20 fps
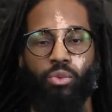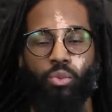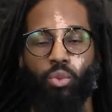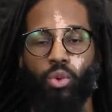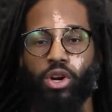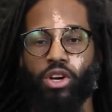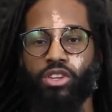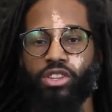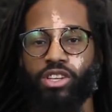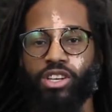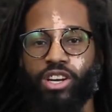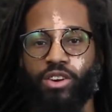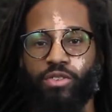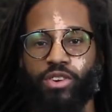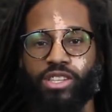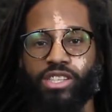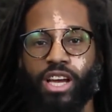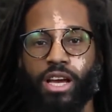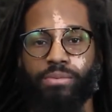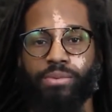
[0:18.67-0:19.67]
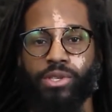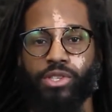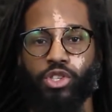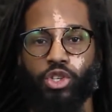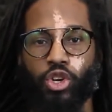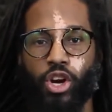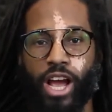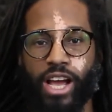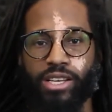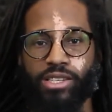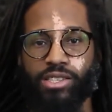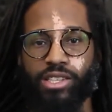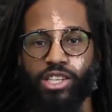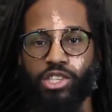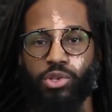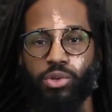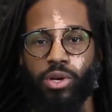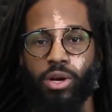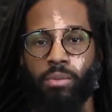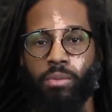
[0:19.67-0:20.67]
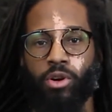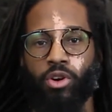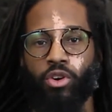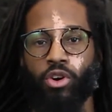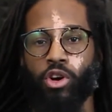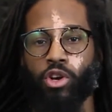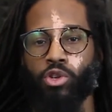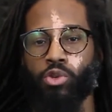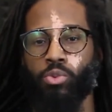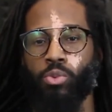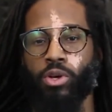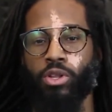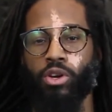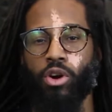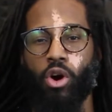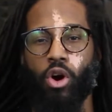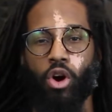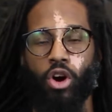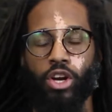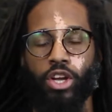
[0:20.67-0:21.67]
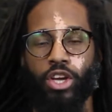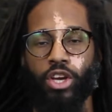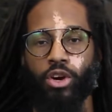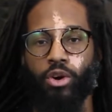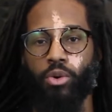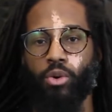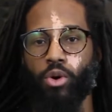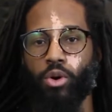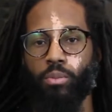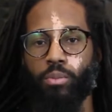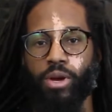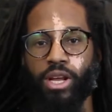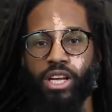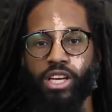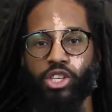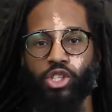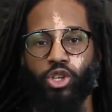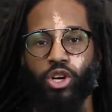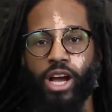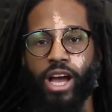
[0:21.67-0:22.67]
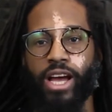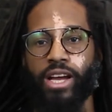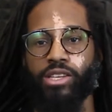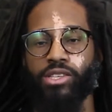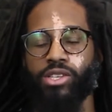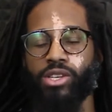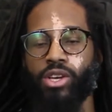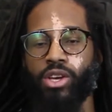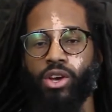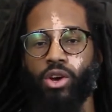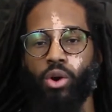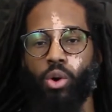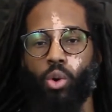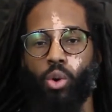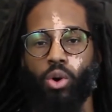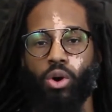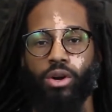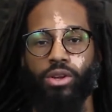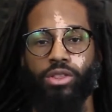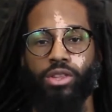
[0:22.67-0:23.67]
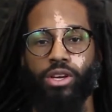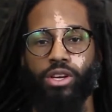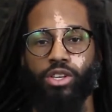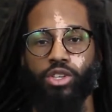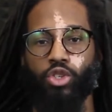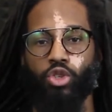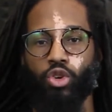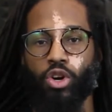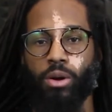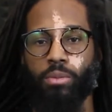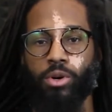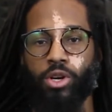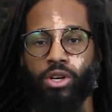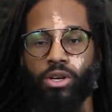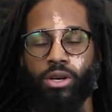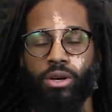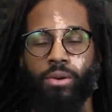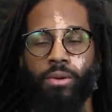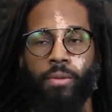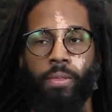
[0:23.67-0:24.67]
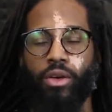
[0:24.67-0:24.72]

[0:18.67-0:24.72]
what are the different types of tracks that you come across, whether audio or MIDI tracks, or the drummer,